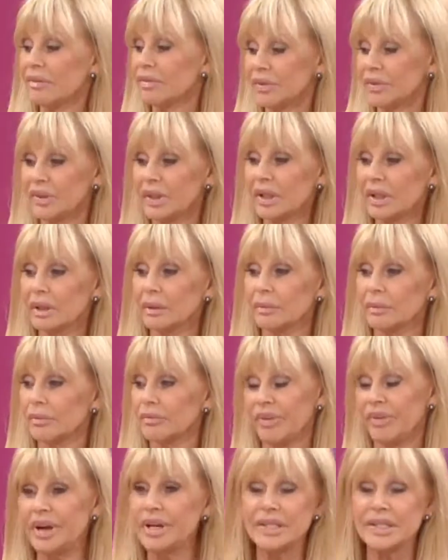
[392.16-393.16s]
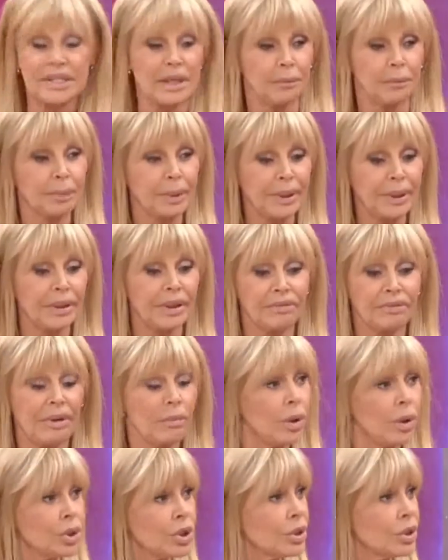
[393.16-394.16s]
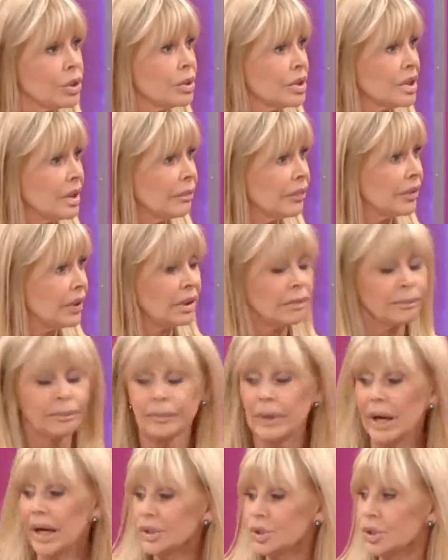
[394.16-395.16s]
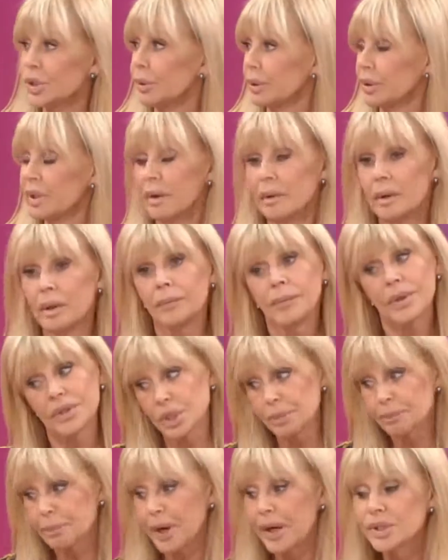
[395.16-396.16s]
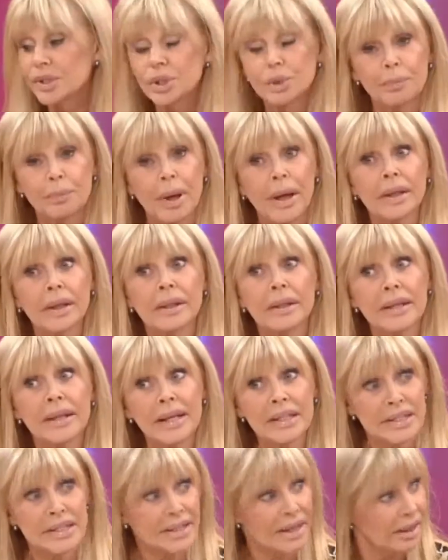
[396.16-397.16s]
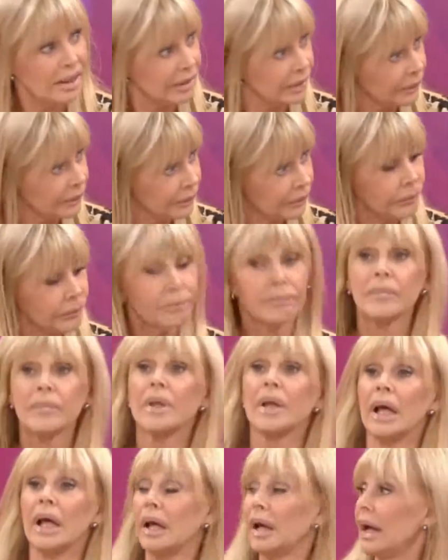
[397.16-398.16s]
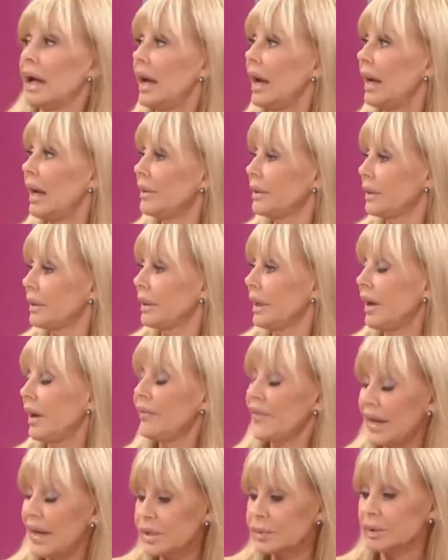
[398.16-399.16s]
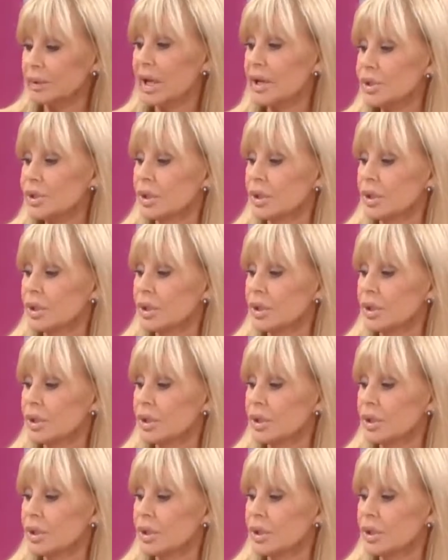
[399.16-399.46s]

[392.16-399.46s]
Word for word: everything very simply. If I want to do something, I do it there's a price to pay the next day. Yeah. Well, listen, you look and, good on it. And though. that's what I